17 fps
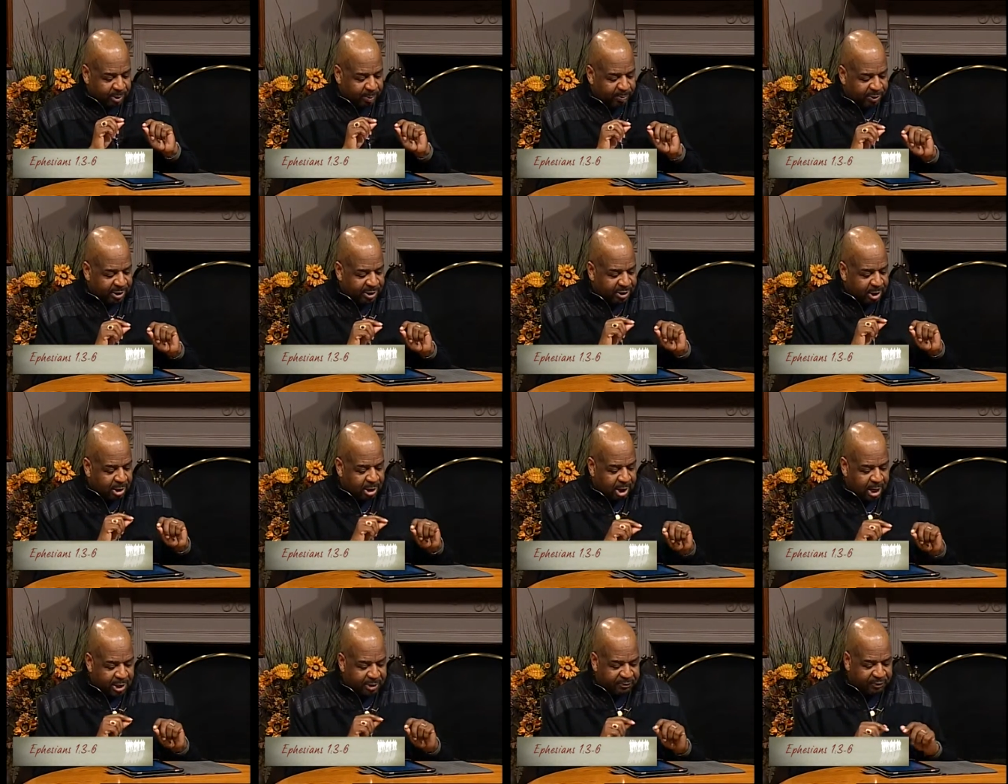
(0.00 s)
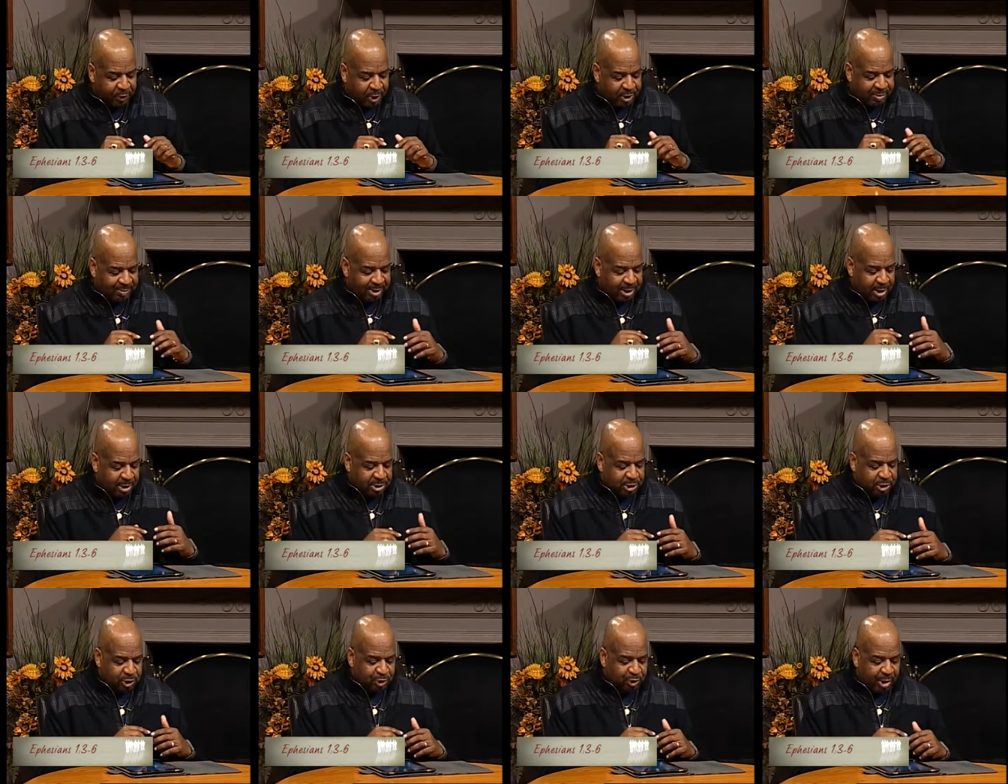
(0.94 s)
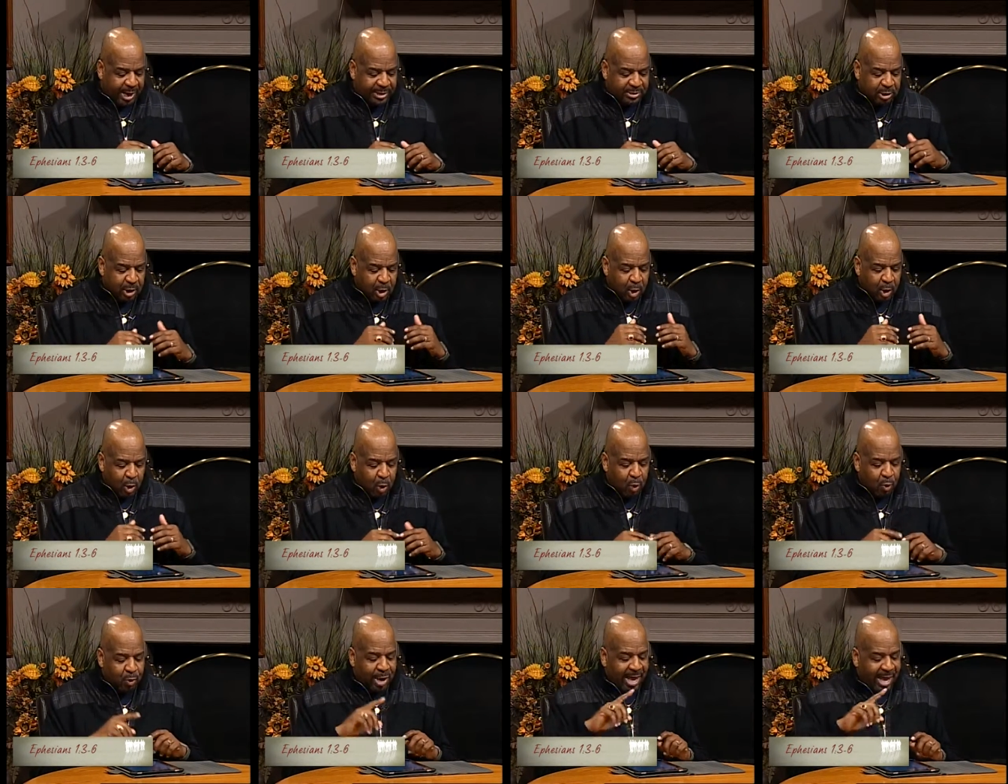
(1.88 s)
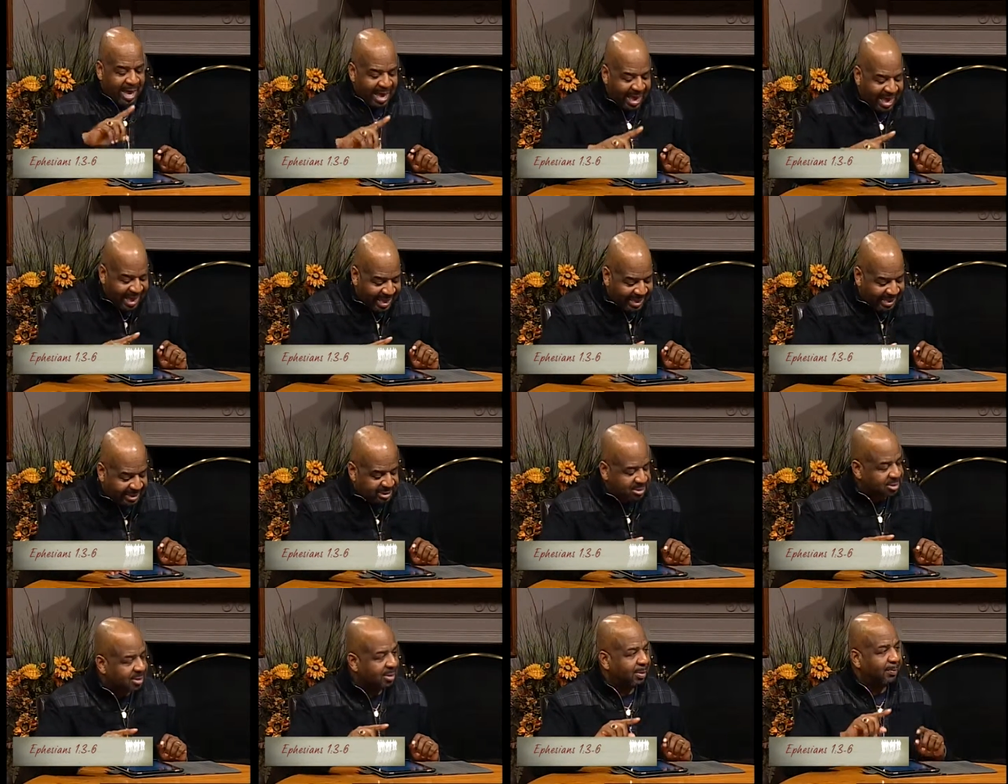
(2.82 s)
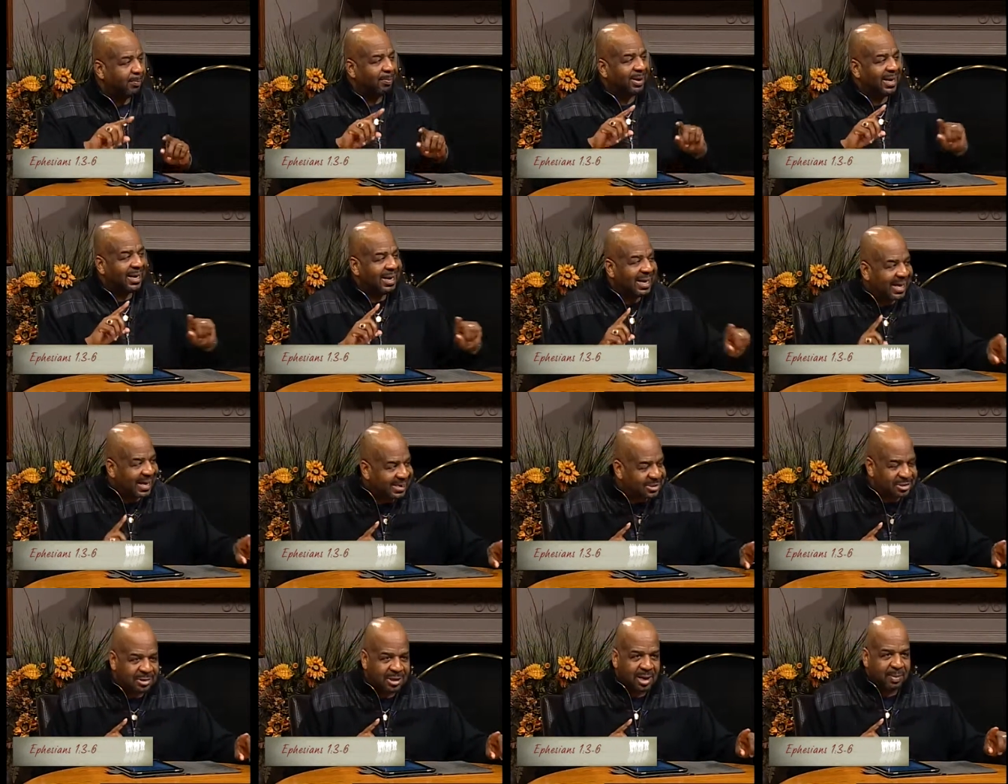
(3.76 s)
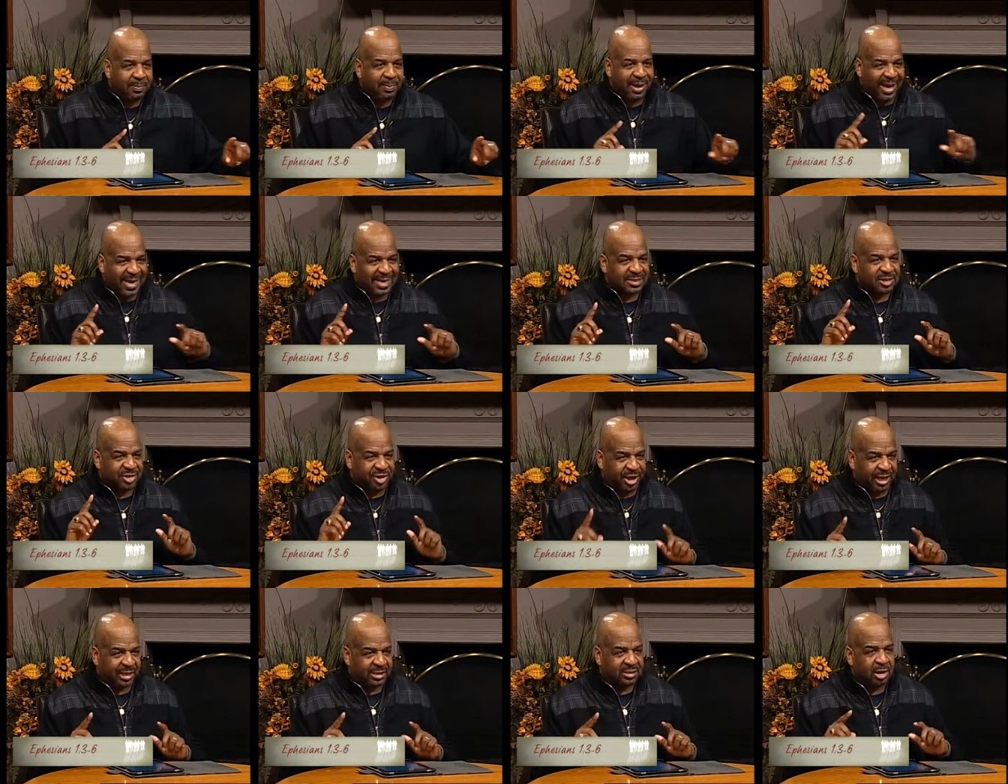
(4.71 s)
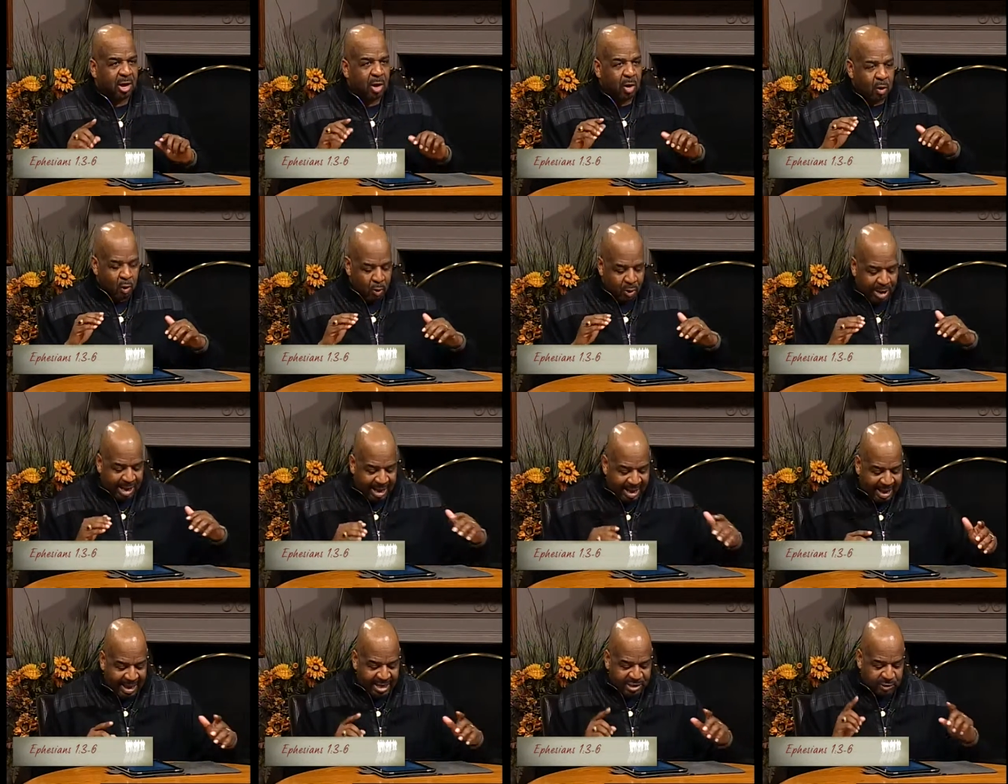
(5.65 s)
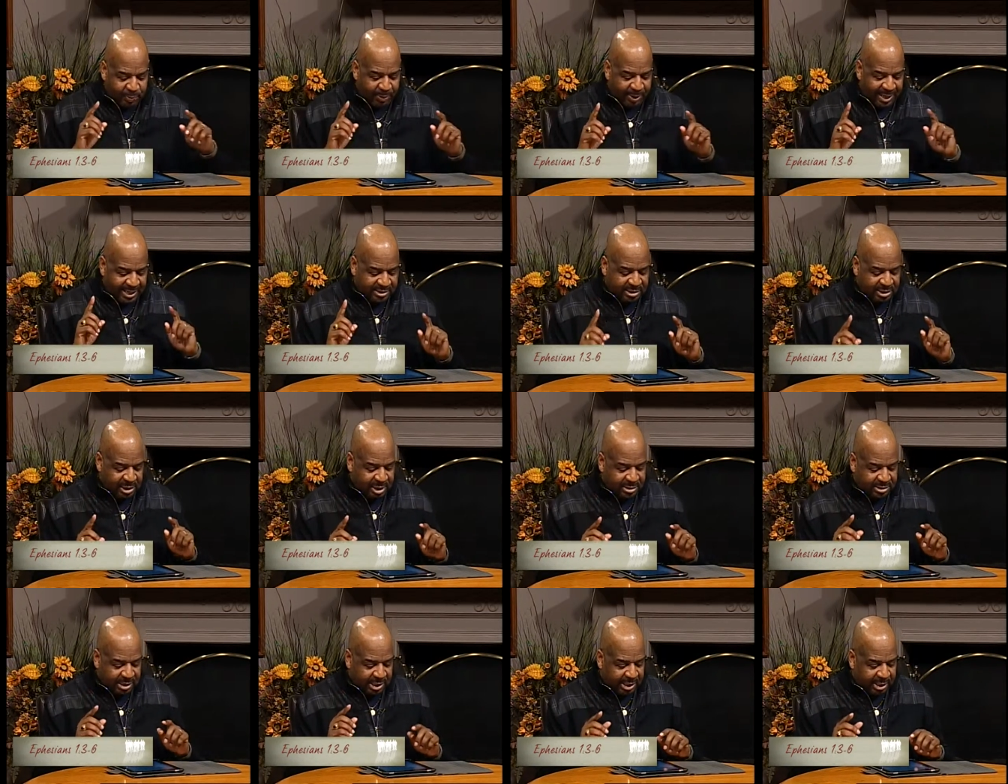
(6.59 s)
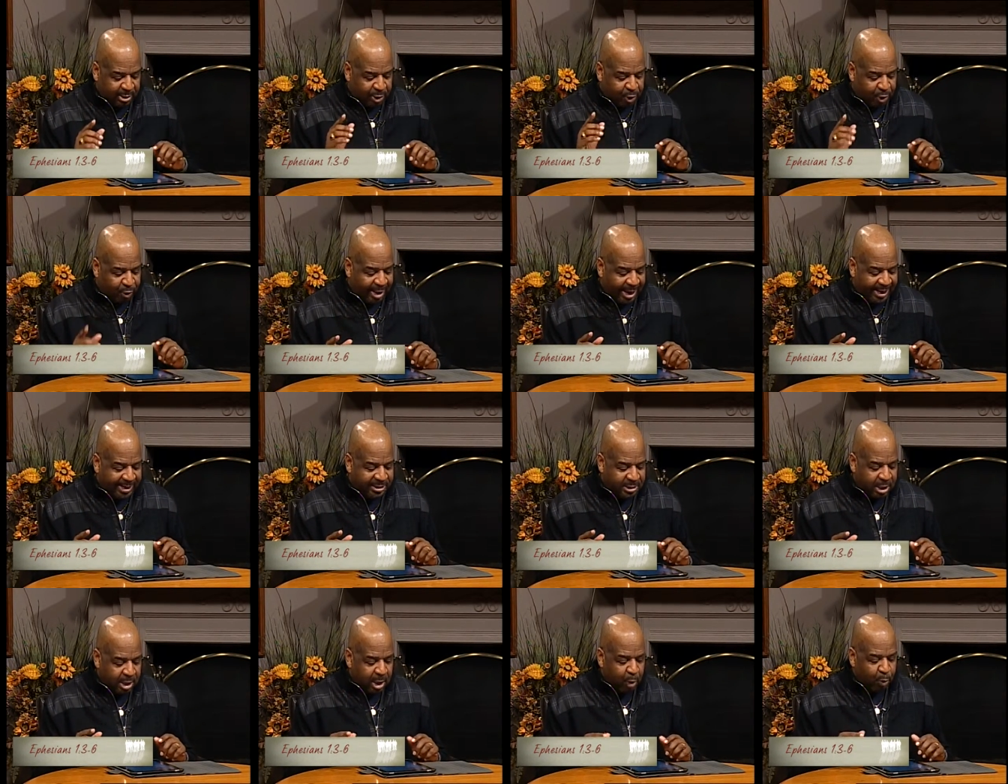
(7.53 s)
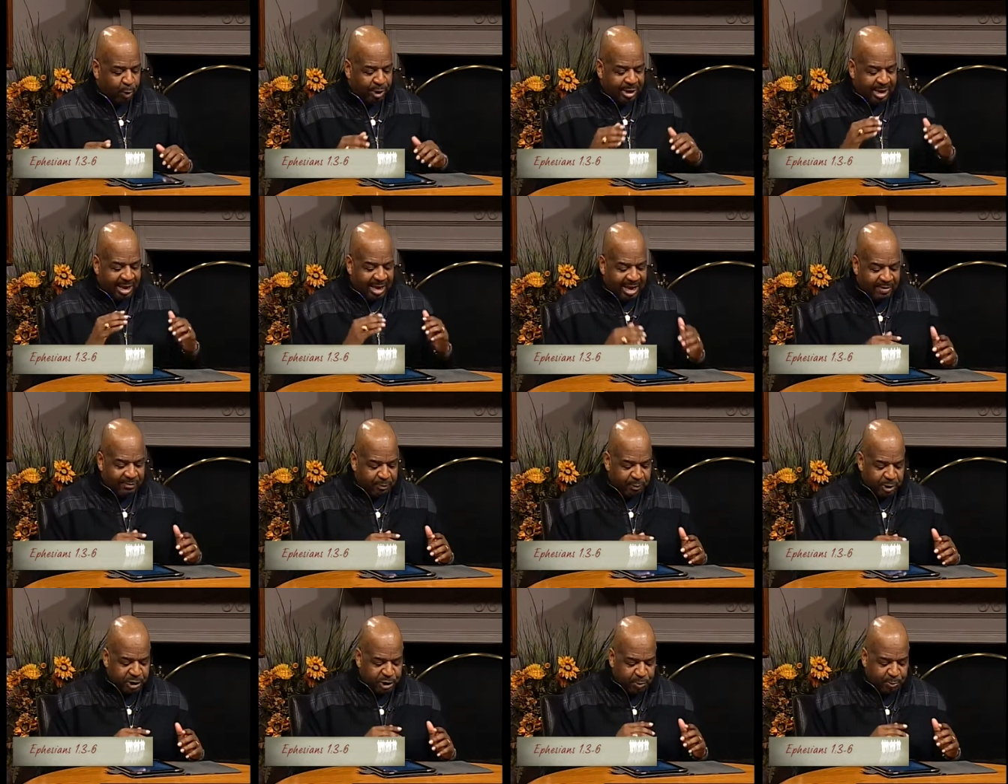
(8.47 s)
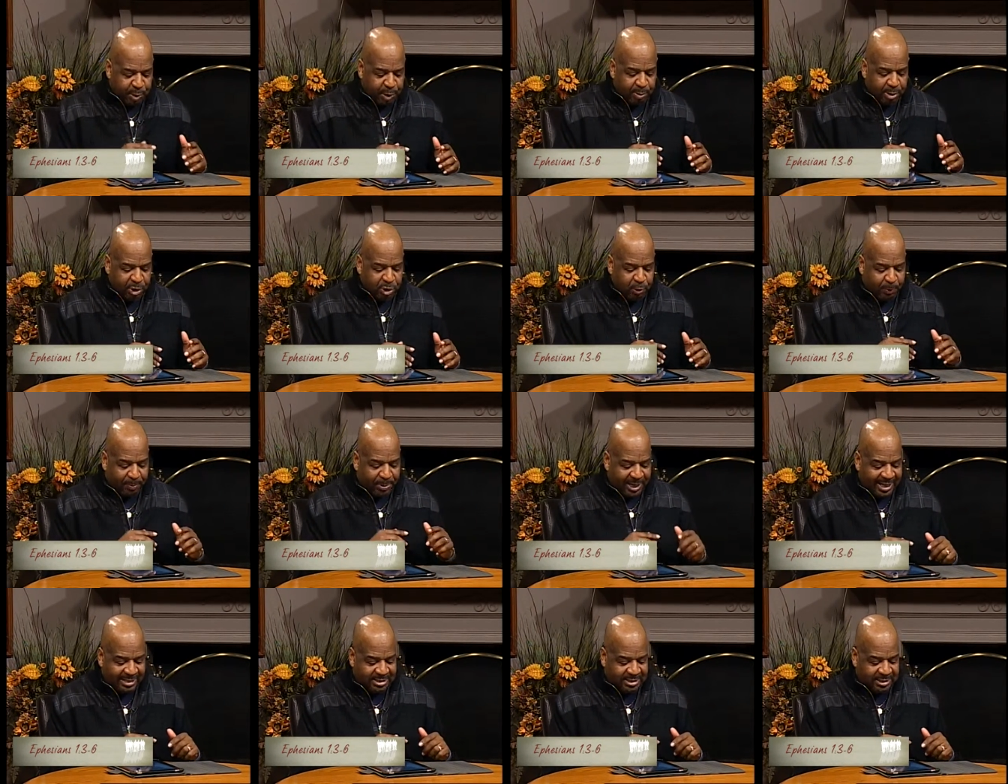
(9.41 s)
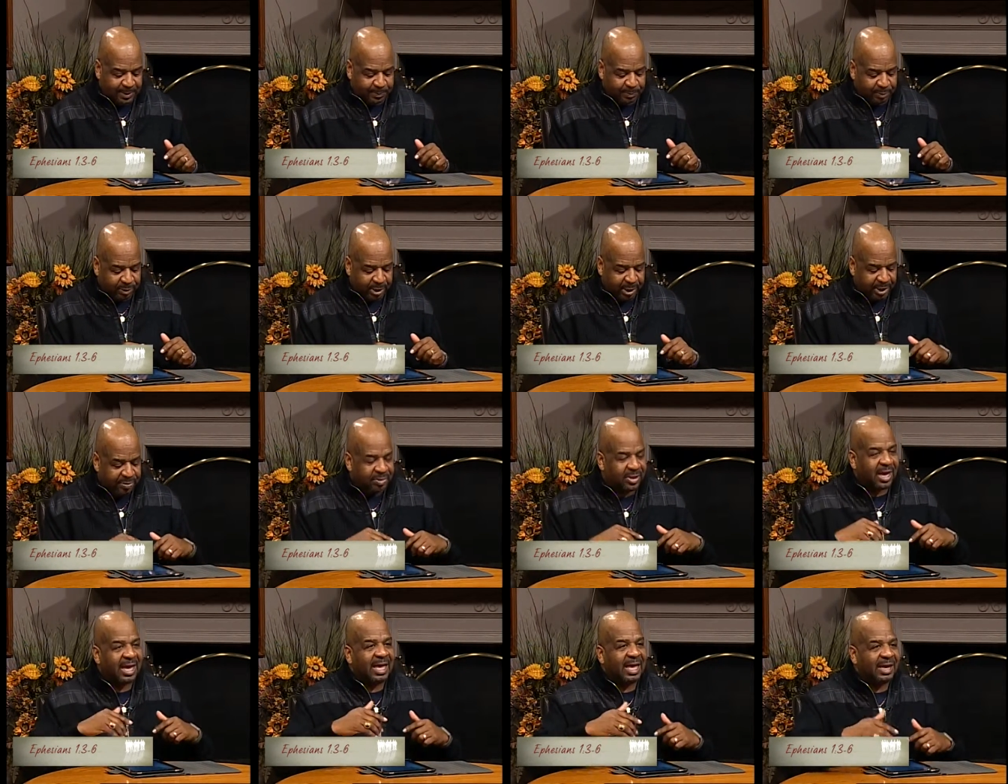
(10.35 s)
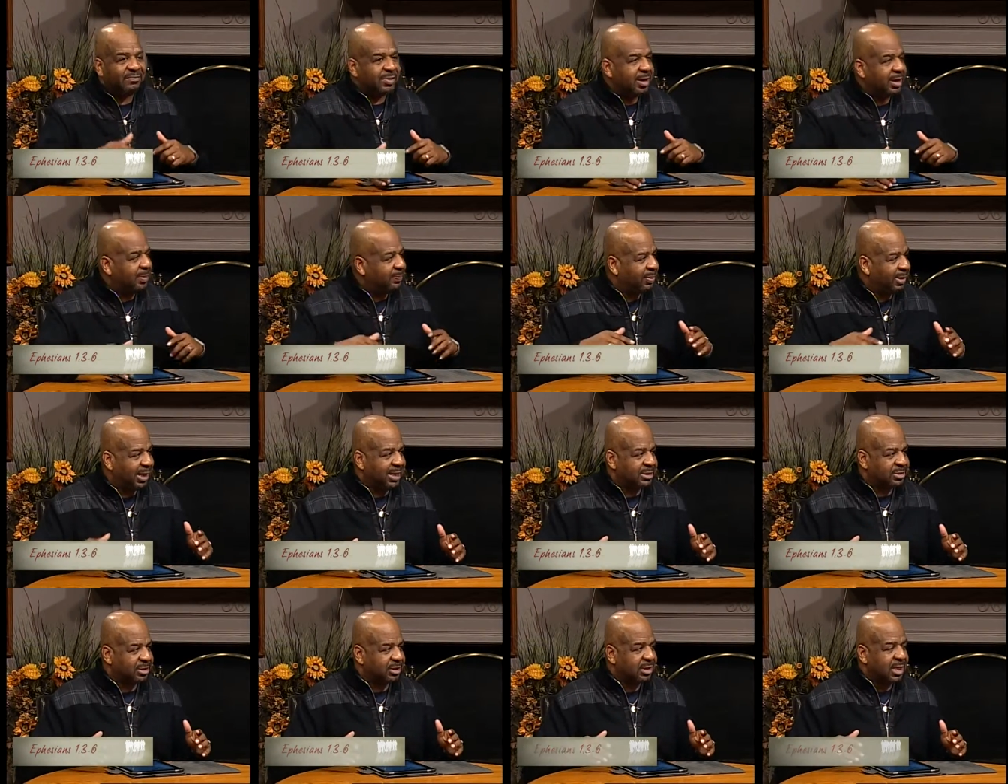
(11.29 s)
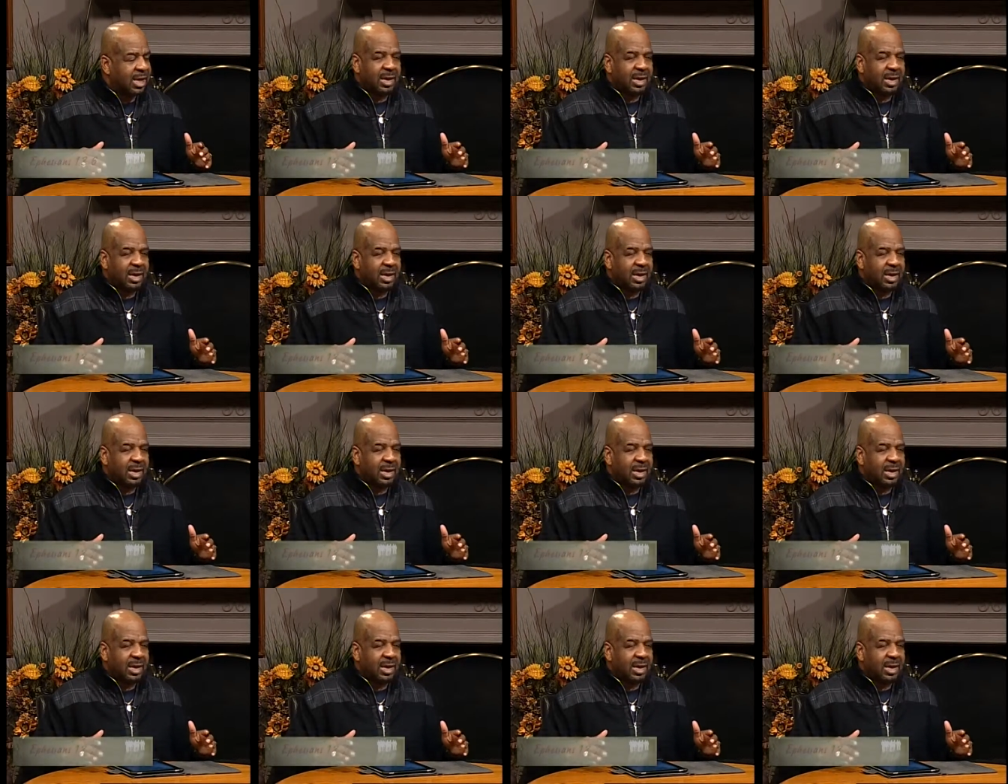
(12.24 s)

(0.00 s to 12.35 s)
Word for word: be the God and Father of our Lord Jesus Christ, who has blessed mm -hmm. past tense, who mm-hmm. has blessed us in Christ with every spiritual blessing in the heavenly places.